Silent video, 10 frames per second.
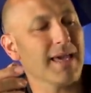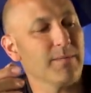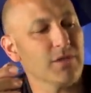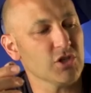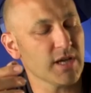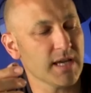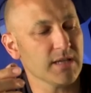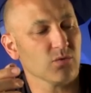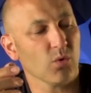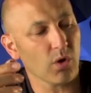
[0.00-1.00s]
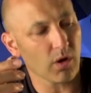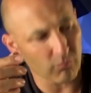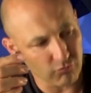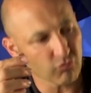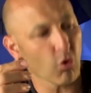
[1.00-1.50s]
images or
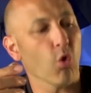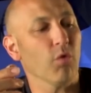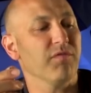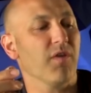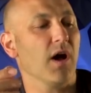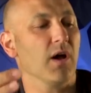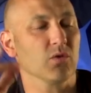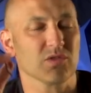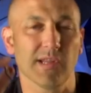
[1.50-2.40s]
raw files,